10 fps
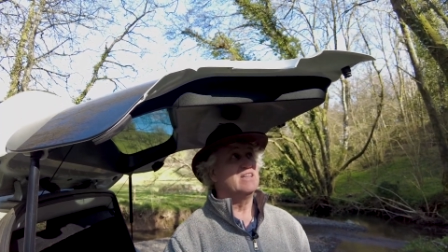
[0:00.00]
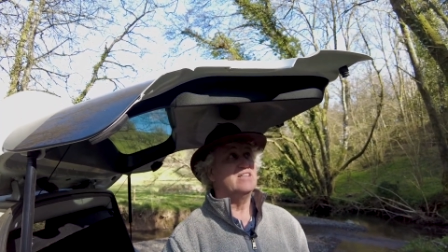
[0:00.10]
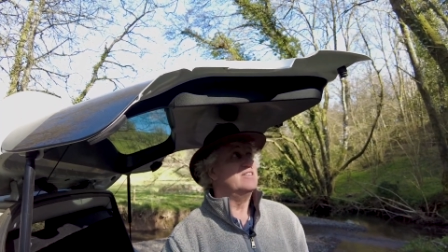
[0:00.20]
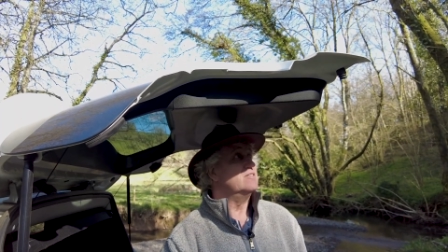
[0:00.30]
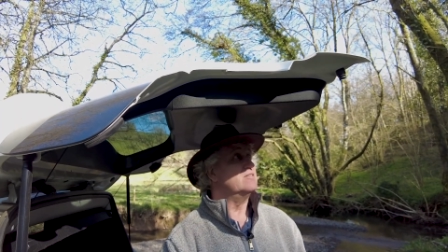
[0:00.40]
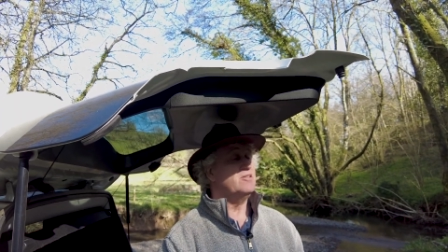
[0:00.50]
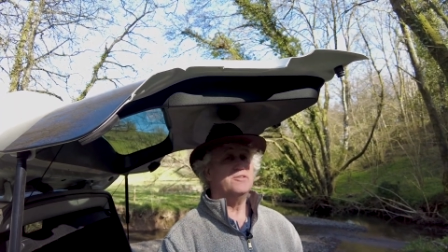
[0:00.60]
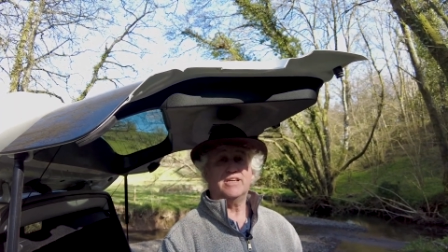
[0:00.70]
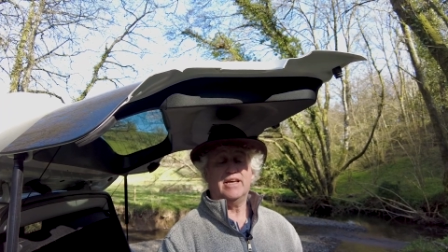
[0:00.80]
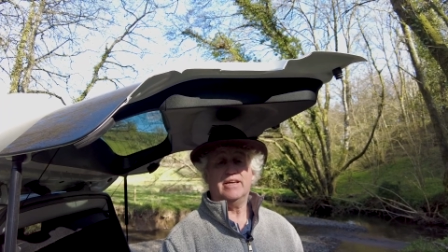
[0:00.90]
you
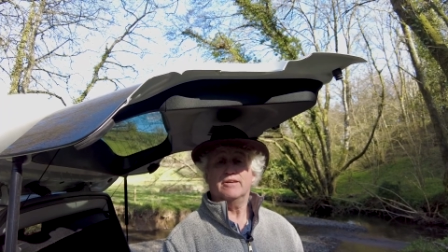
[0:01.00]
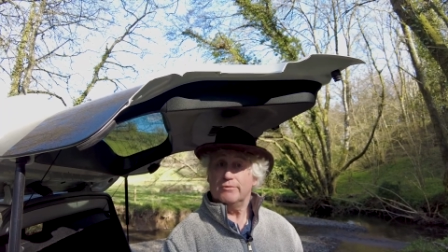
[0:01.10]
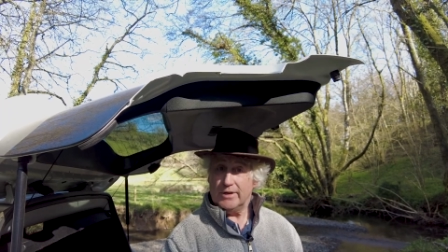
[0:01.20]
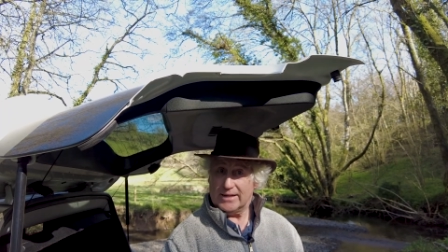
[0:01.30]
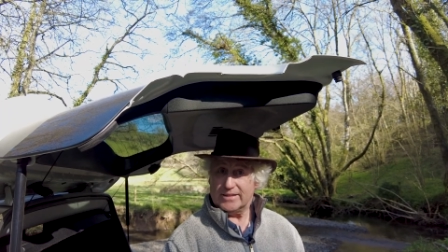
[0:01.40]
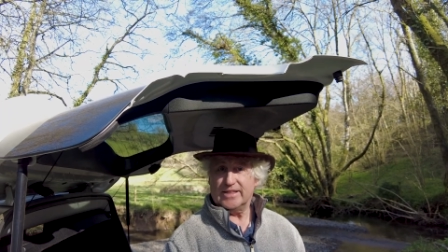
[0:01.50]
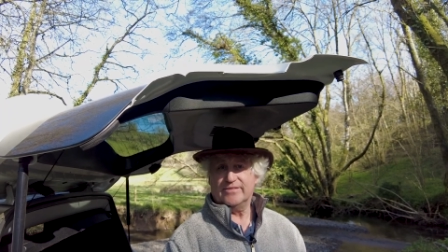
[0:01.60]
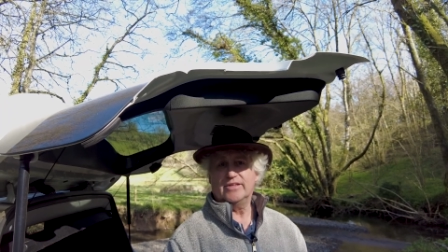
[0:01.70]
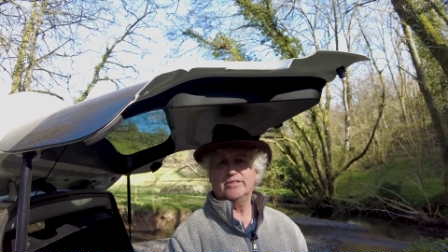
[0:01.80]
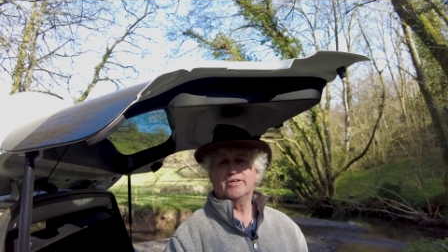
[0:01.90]
stay
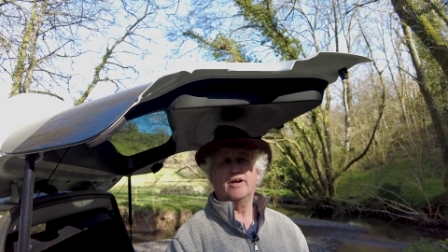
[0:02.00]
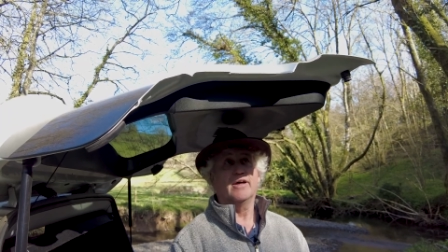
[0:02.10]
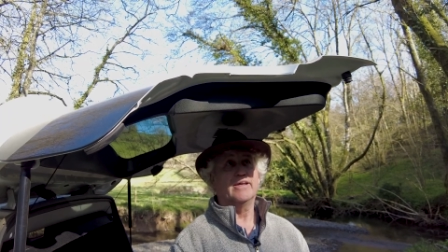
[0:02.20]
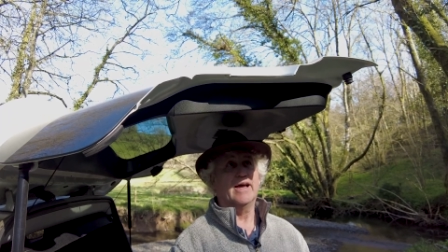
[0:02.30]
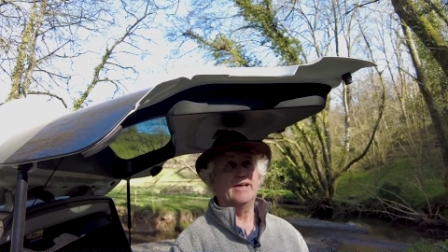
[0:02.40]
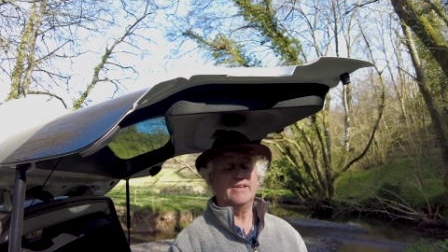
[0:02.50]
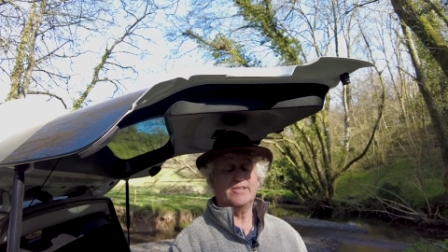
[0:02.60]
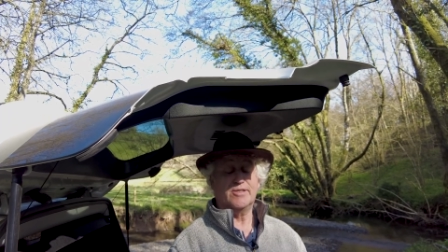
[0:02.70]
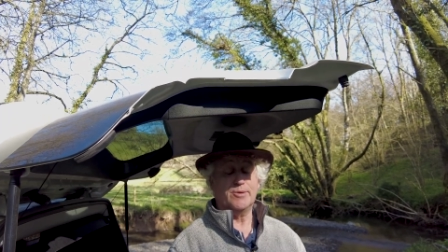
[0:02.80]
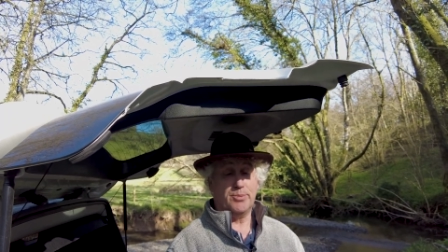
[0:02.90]
relatively dry. And
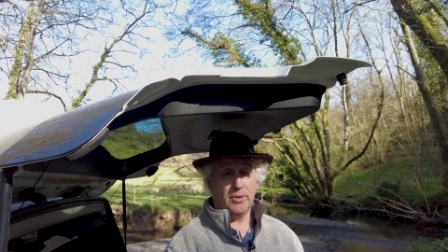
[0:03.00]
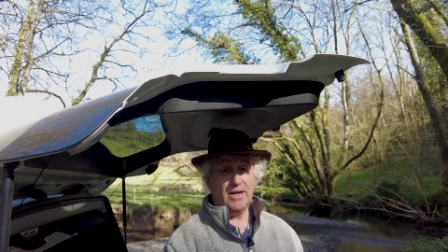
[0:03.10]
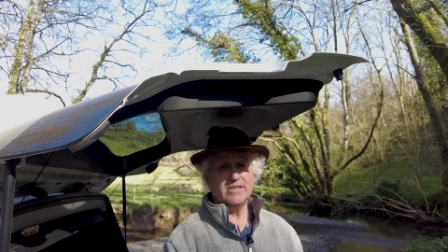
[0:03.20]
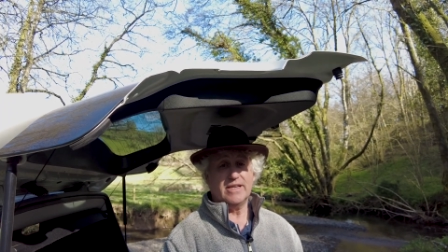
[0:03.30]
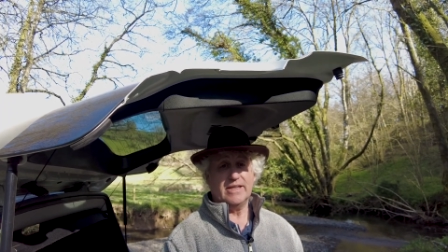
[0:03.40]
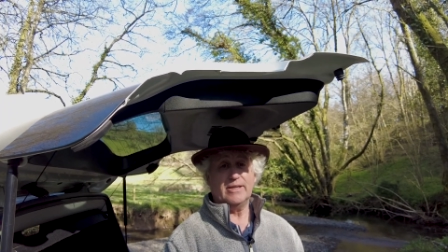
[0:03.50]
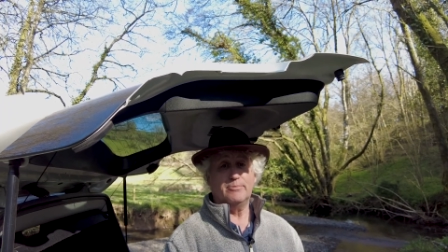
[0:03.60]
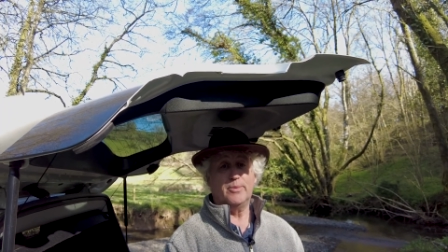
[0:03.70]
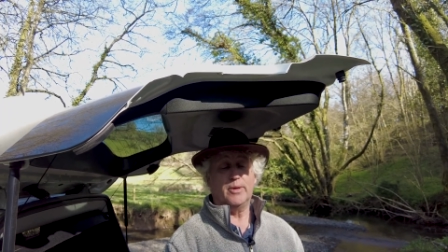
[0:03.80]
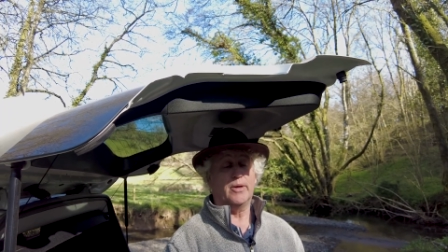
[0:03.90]
there's a surprising
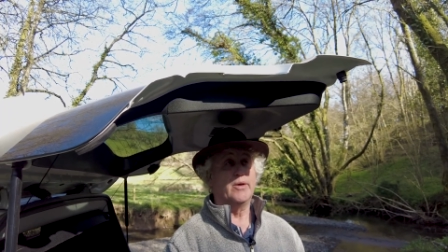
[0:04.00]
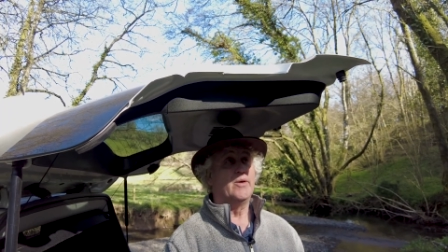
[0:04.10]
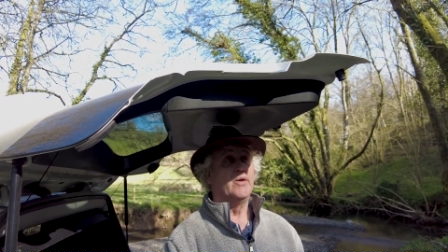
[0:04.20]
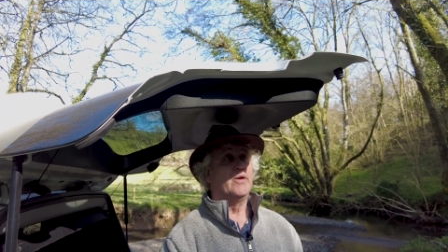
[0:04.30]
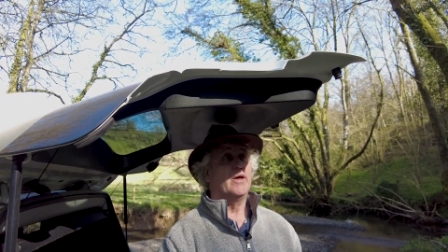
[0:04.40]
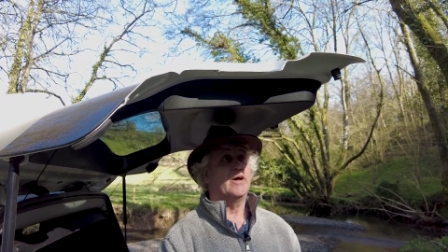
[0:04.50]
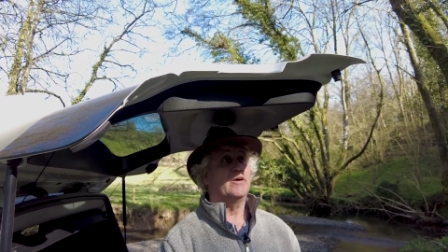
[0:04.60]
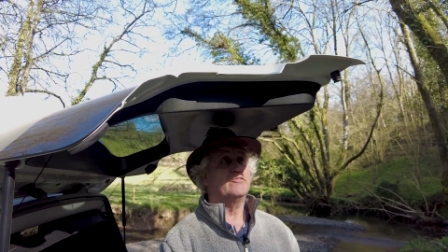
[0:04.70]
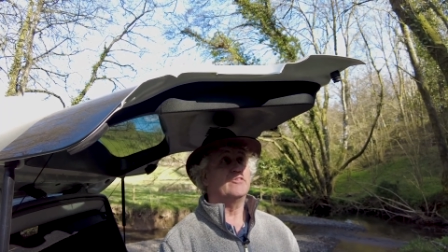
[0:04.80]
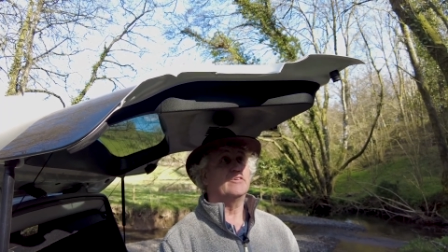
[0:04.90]
number
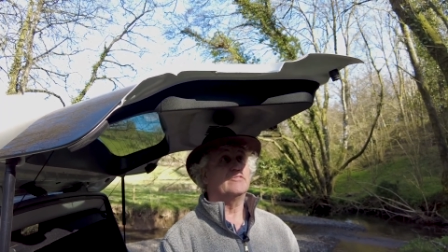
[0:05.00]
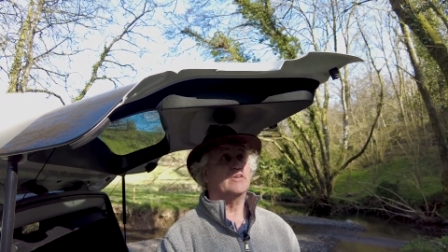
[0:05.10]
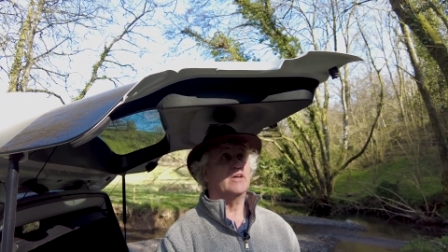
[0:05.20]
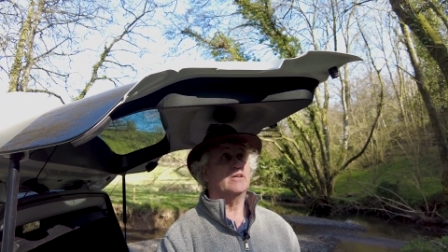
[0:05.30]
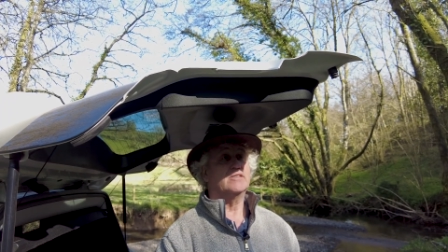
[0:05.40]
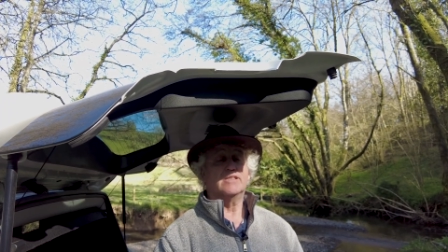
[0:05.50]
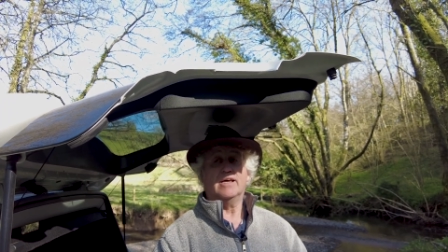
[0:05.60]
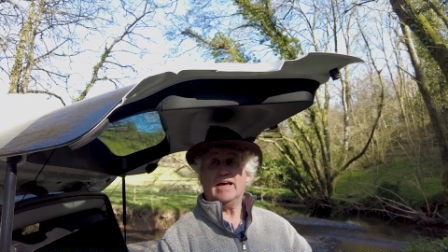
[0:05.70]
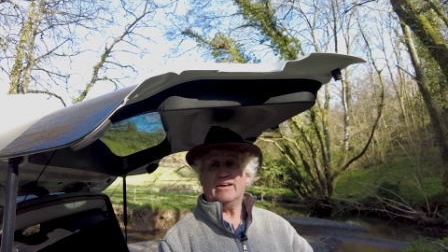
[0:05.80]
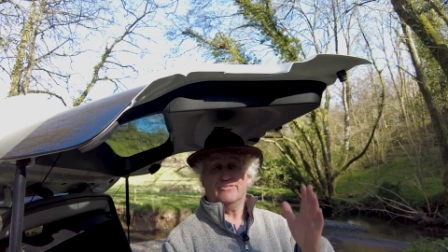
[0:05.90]
of cars
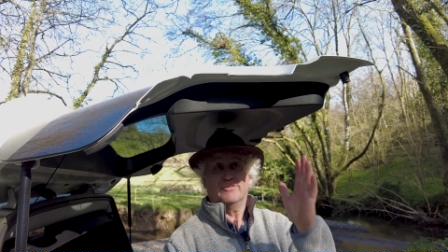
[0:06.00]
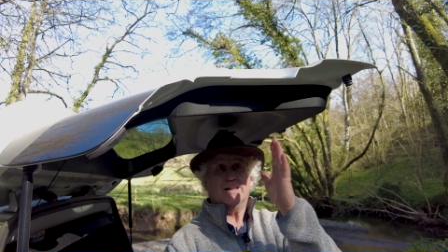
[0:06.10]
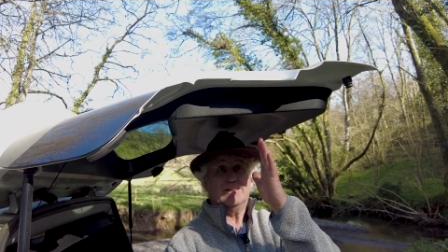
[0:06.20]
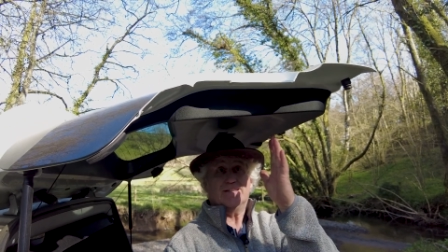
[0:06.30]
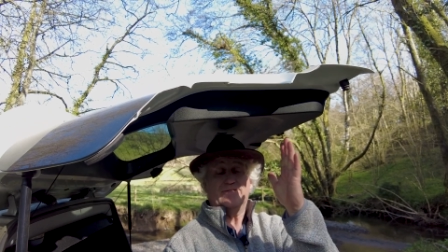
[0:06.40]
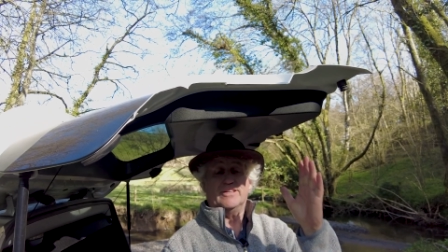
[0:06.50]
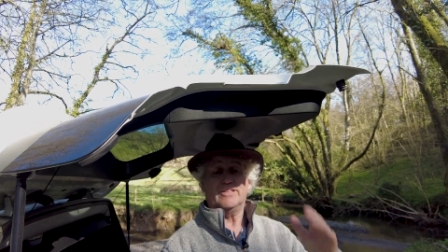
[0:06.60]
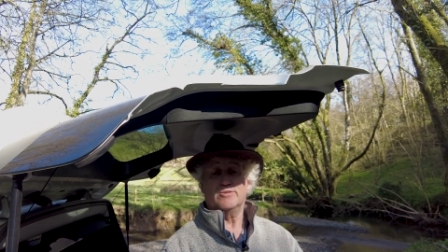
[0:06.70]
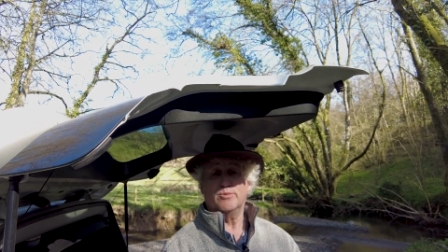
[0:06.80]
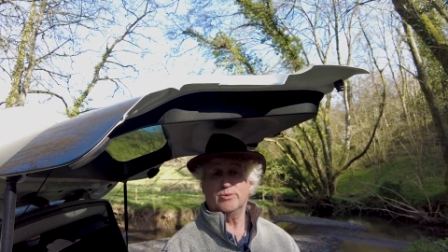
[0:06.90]
that have relatively
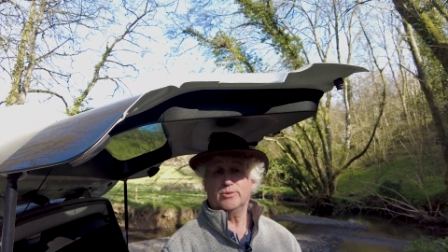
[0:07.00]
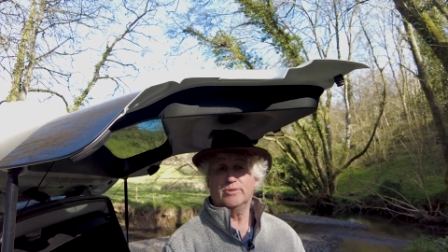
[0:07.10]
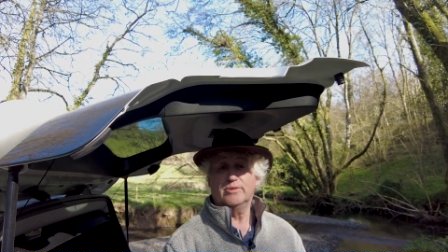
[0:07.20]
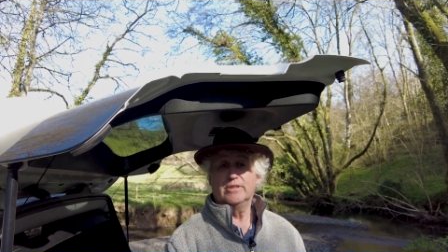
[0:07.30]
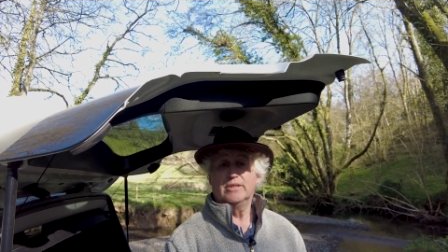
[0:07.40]
small